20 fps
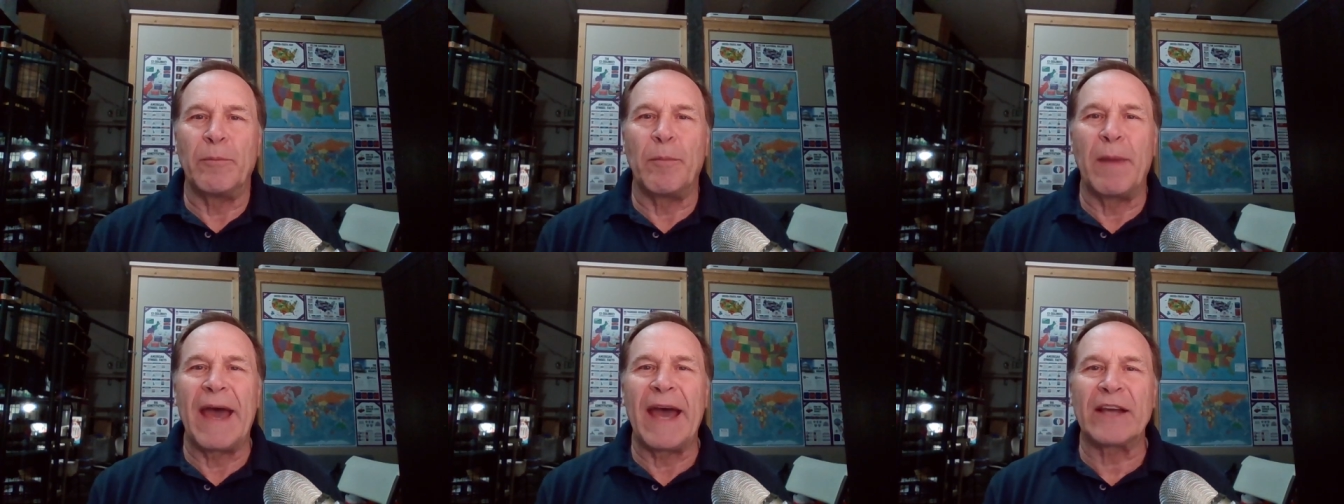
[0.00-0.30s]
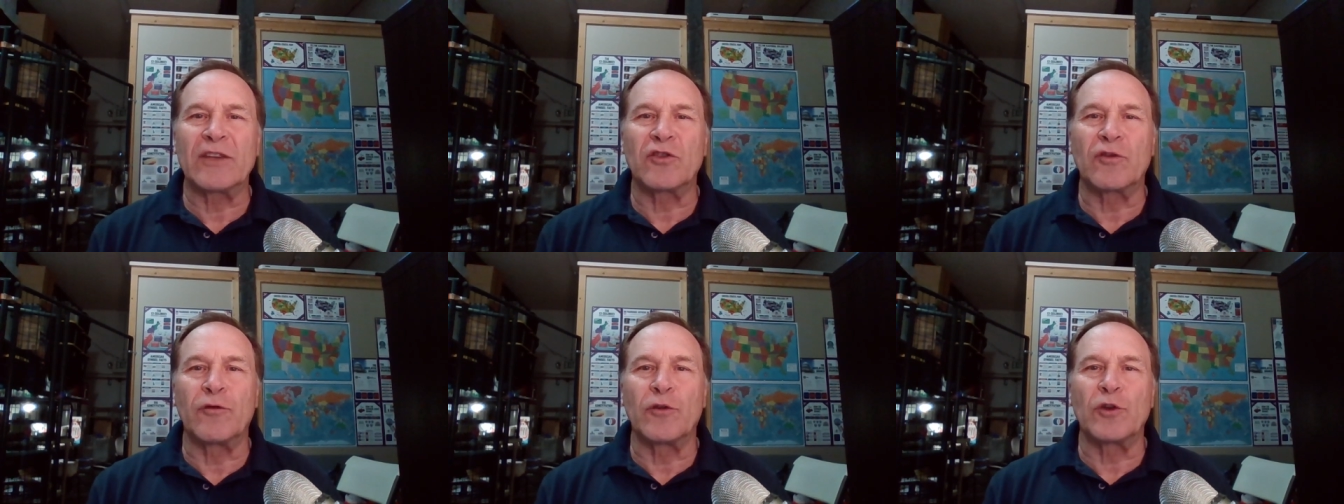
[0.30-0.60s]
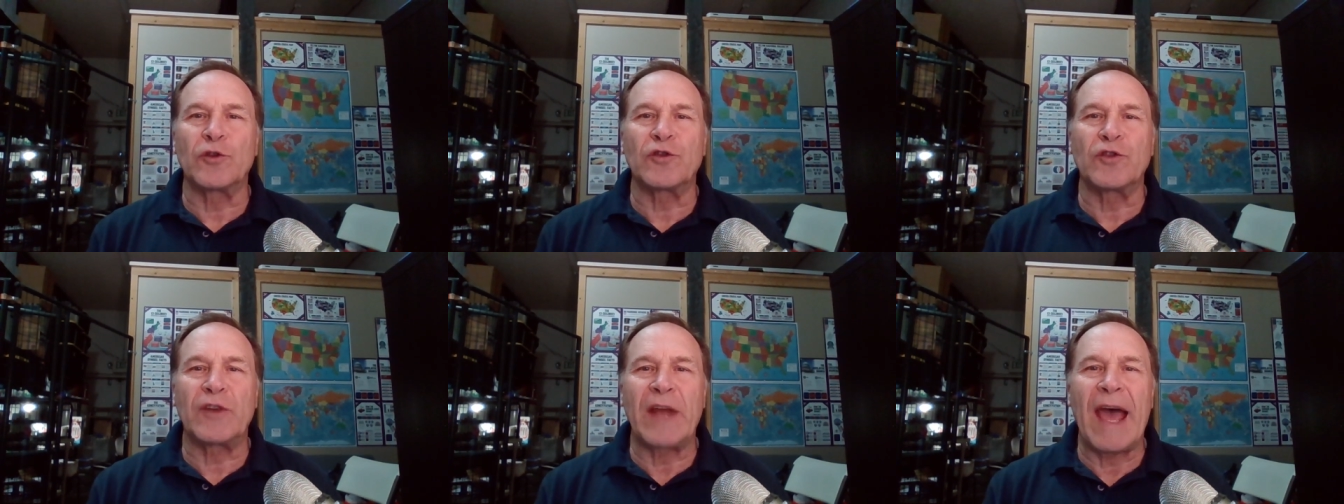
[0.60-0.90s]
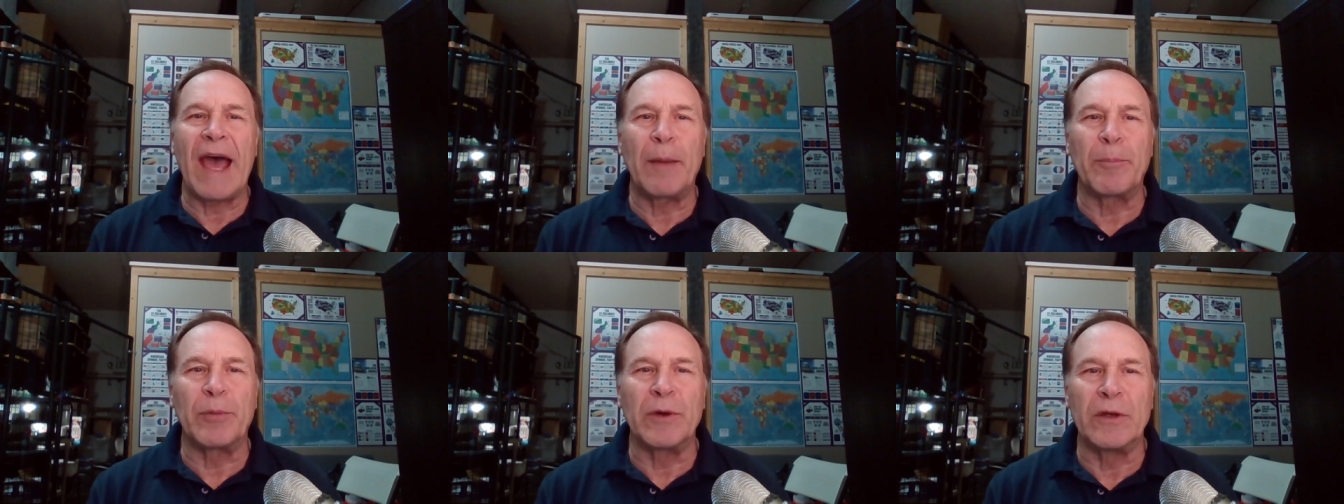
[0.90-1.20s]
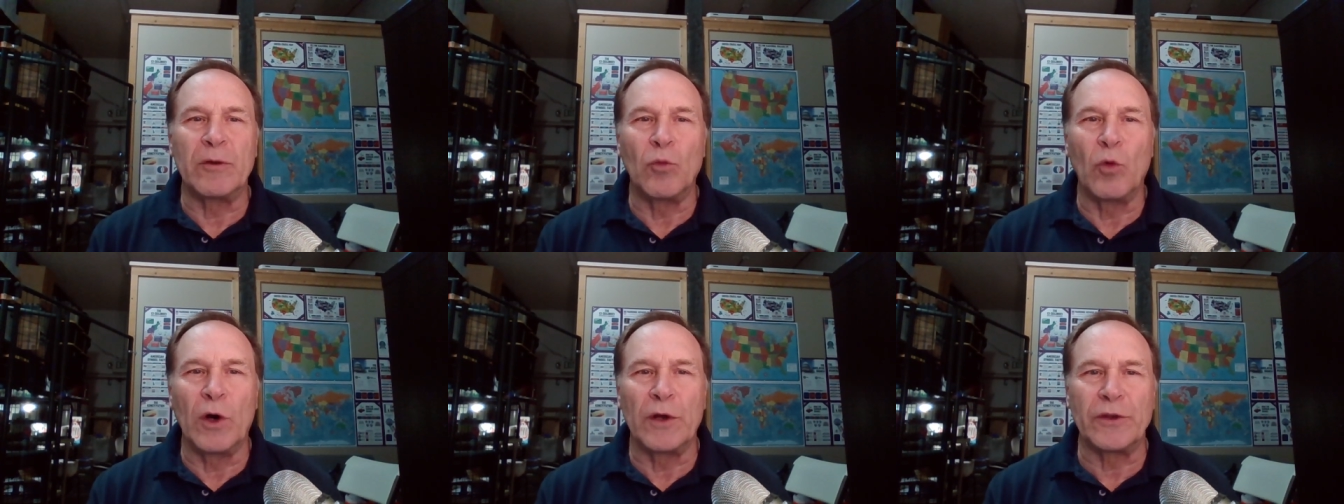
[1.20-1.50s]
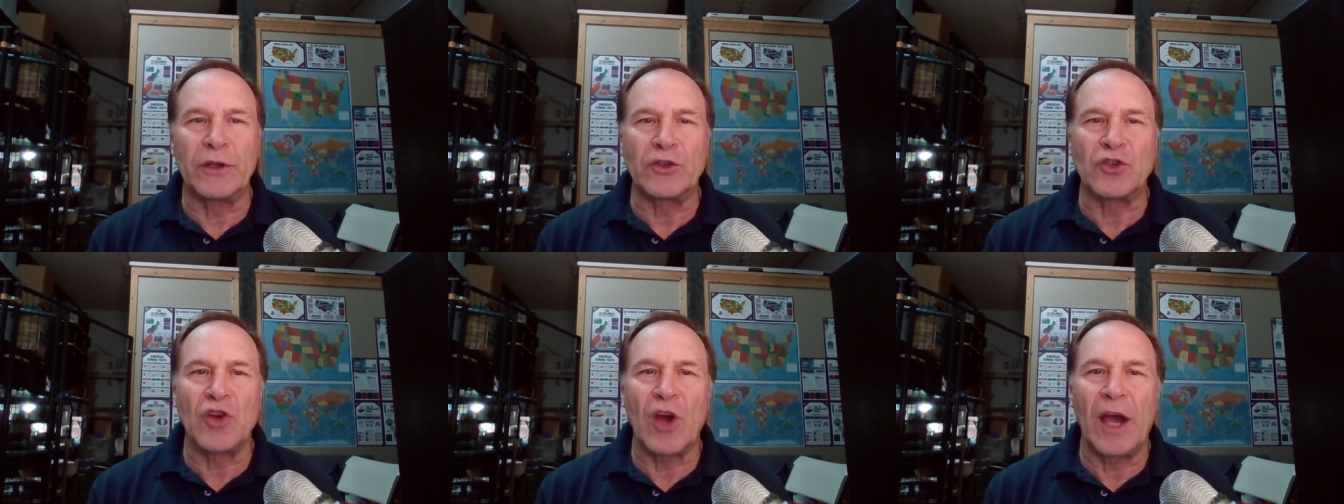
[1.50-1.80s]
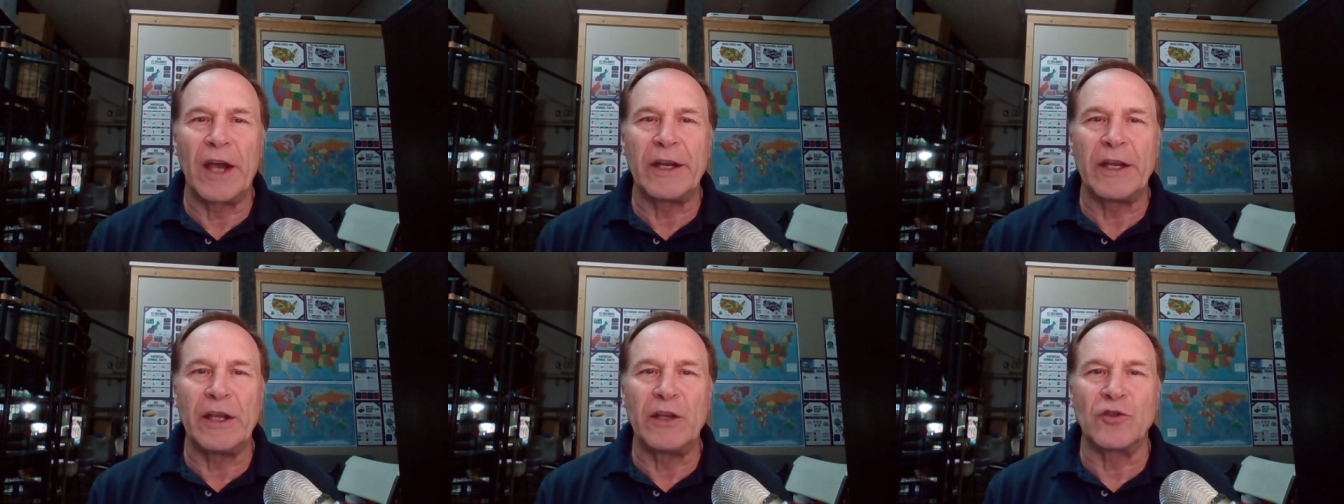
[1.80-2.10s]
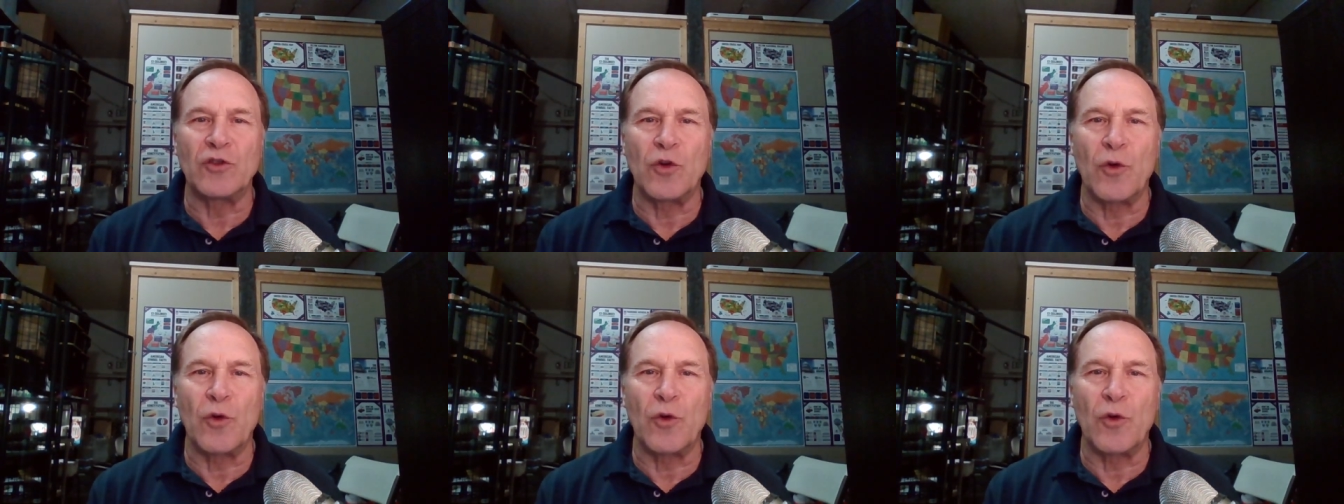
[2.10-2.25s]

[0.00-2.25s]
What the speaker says: Max Verstappen won the Chinese